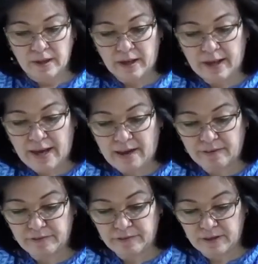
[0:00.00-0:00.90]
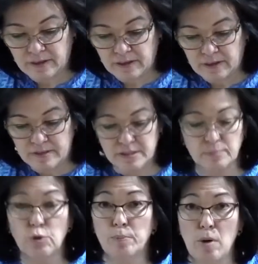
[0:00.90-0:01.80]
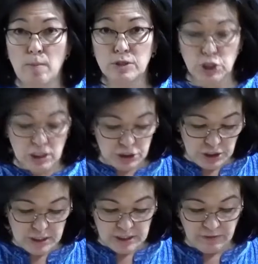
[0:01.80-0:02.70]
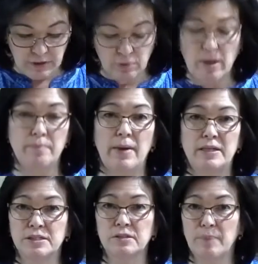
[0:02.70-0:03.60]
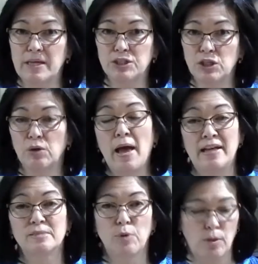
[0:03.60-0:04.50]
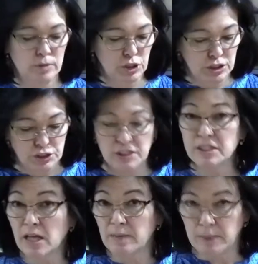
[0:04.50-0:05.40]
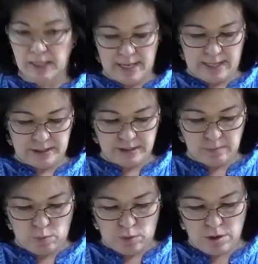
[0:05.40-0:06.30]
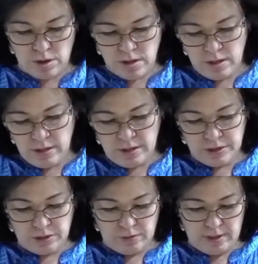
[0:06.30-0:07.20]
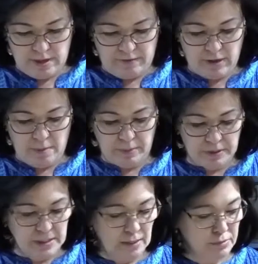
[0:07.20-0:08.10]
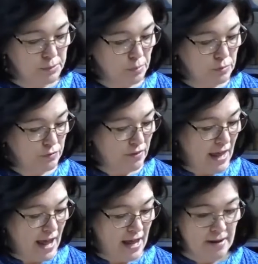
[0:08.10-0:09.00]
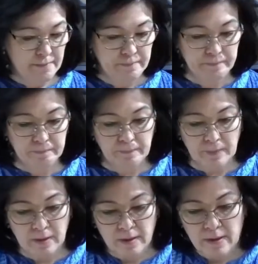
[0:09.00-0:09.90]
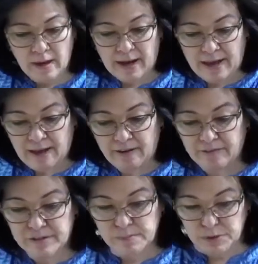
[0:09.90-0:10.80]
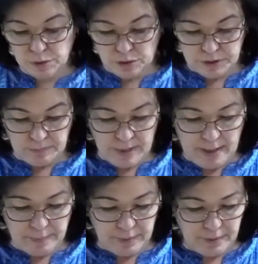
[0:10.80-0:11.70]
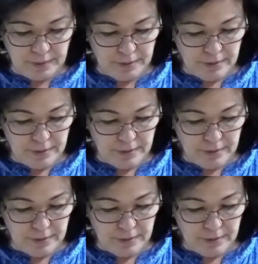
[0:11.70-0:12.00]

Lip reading: I have some more Parmesan cheese. Even though my basil pesto has Parmesan cheese, I'm going to add some more. So I have a couple of tablespoons of that. I have some salt and pepper.